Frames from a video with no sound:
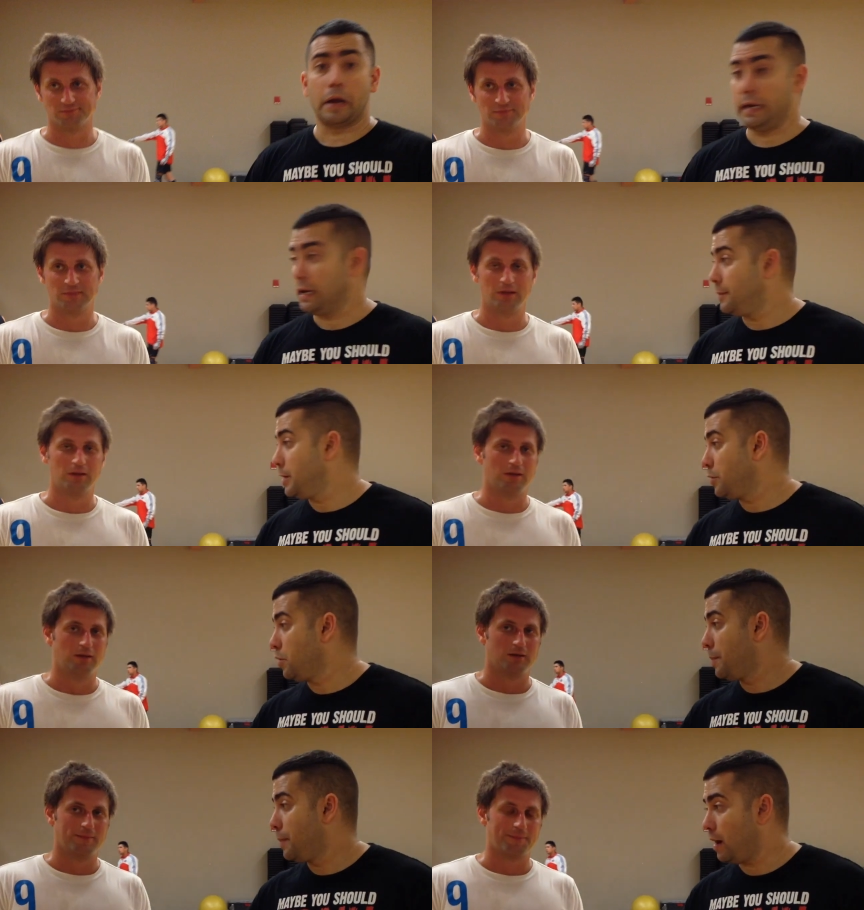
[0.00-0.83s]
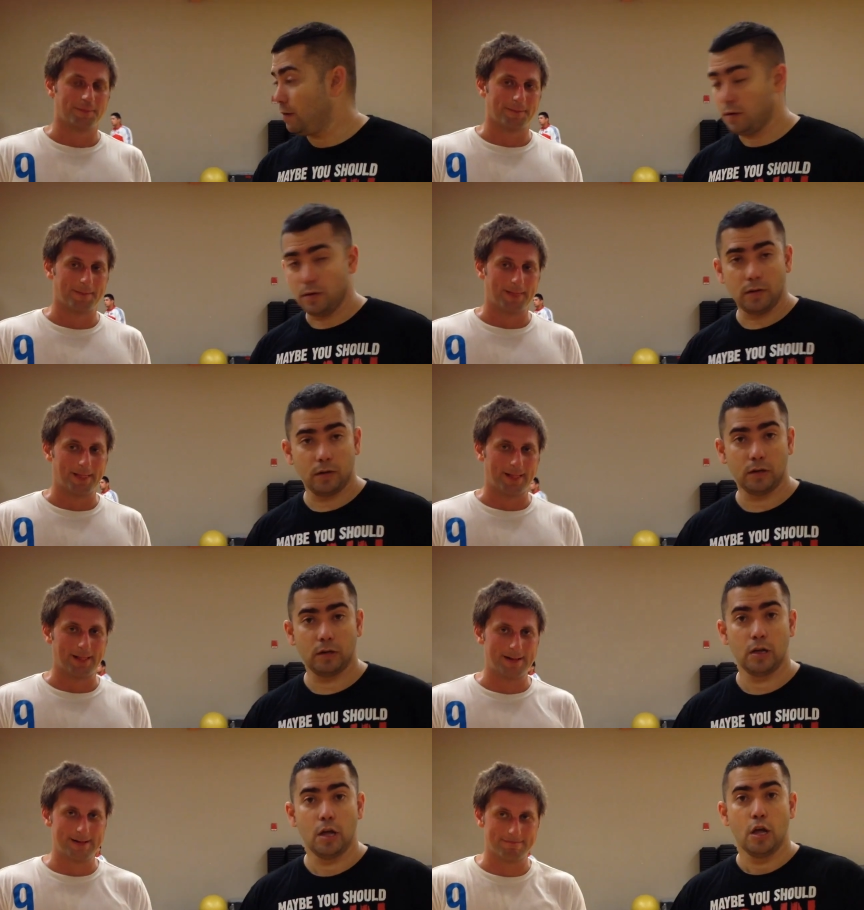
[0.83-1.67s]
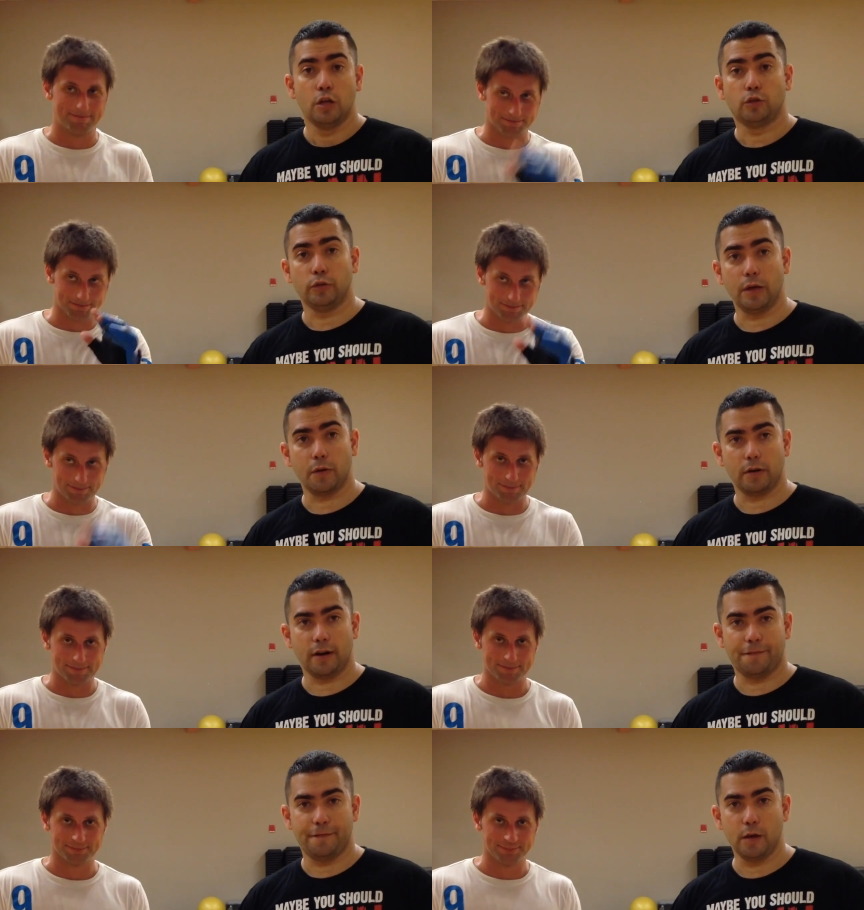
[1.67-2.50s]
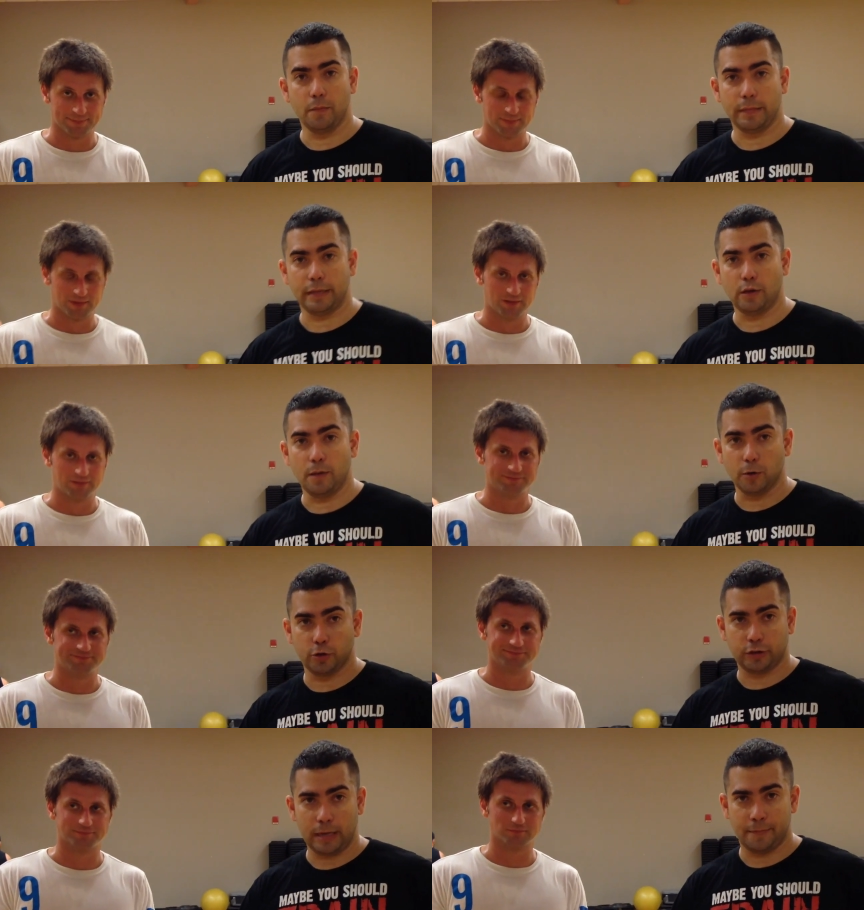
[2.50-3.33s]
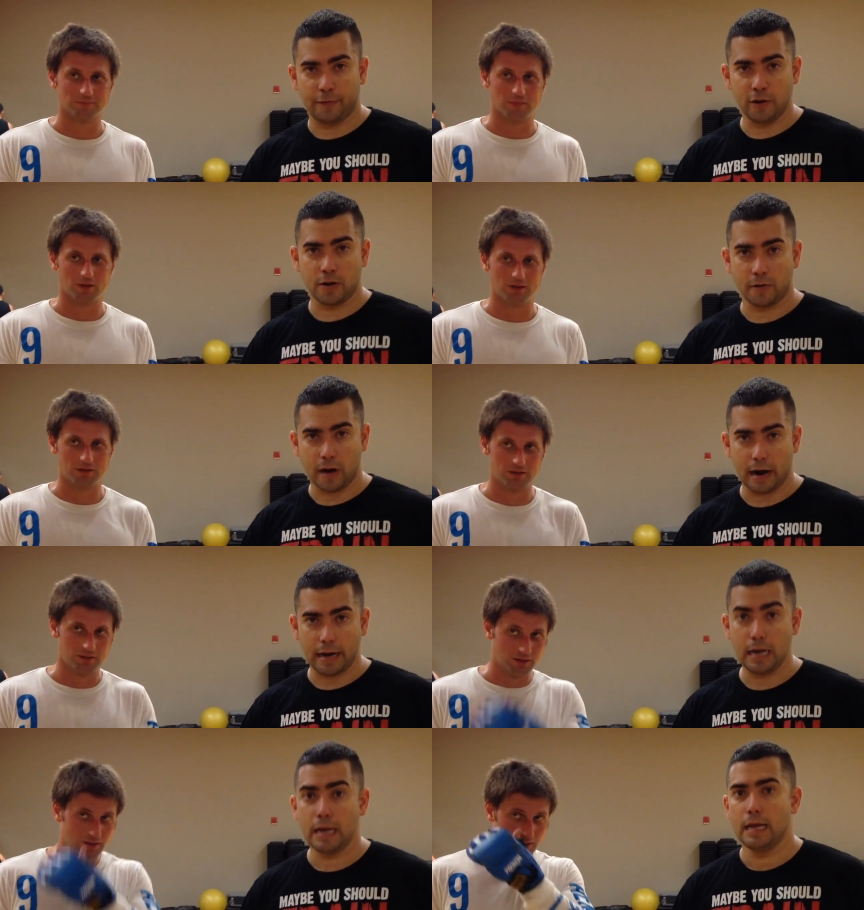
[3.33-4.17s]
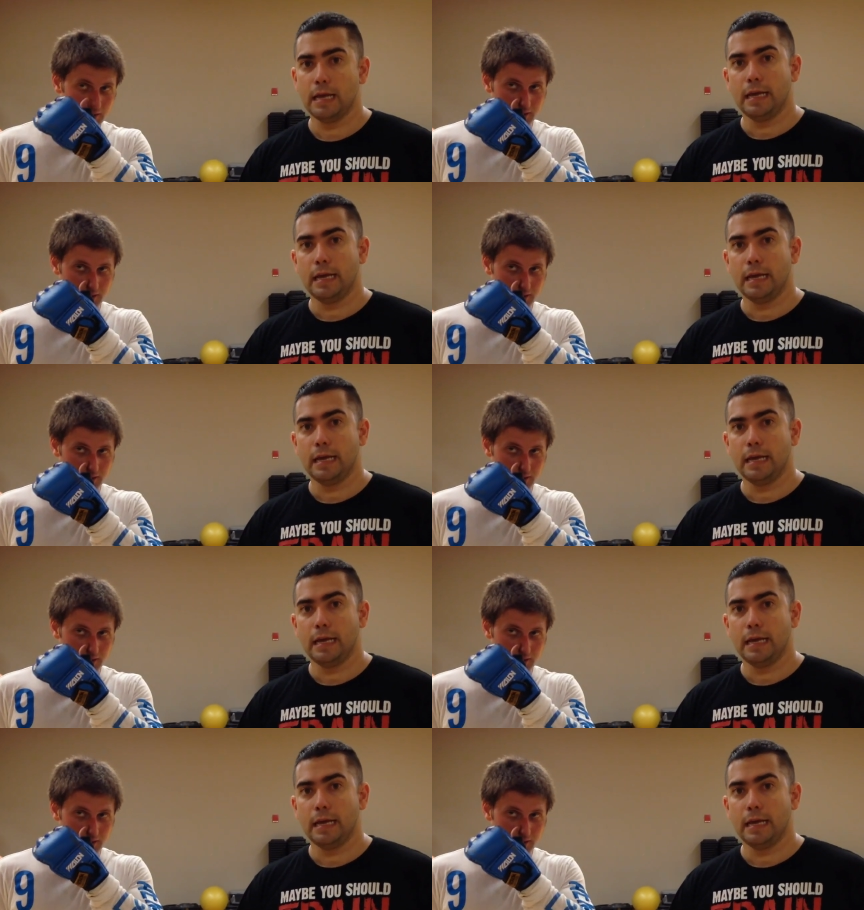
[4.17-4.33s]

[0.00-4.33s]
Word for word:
Speaker 1: Okay, I'm here with Pablo. Today we're gonna film the double step from karate.